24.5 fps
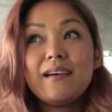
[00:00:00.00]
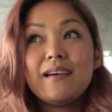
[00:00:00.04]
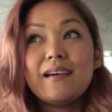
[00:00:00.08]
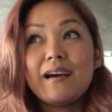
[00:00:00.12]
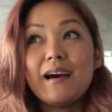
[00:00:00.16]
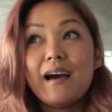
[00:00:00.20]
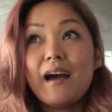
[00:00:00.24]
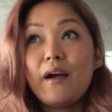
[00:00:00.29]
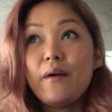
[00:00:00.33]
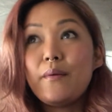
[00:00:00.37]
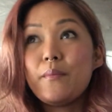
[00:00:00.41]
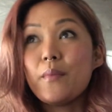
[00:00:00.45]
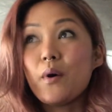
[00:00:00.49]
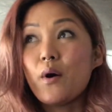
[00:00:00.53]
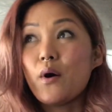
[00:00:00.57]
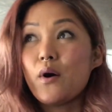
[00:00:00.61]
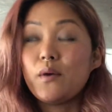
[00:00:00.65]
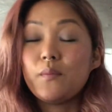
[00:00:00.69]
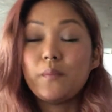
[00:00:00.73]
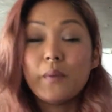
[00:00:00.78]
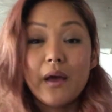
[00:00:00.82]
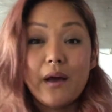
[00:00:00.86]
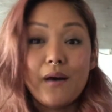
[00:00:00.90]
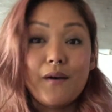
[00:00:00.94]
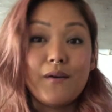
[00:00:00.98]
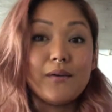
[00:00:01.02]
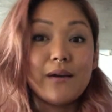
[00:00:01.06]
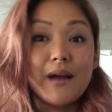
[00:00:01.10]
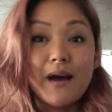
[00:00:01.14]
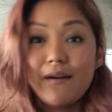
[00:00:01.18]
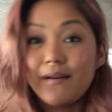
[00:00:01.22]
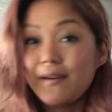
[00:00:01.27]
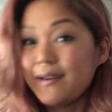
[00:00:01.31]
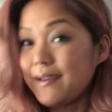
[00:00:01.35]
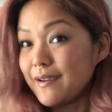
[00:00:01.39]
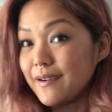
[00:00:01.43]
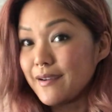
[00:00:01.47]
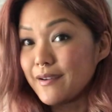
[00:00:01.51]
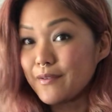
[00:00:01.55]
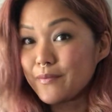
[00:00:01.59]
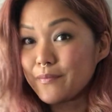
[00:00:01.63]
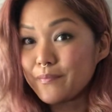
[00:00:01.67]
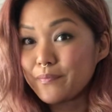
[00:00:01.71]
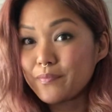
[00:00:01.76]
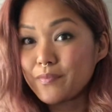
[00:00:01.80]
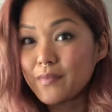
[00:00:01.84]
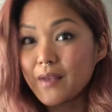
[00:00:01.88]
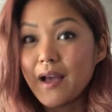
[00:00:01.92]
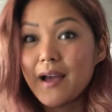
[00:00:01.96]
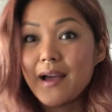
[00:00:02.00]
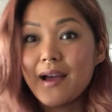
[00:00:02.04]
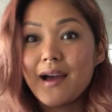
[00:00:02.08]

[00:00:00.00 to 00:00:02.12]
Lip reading: I'm on my own out here. I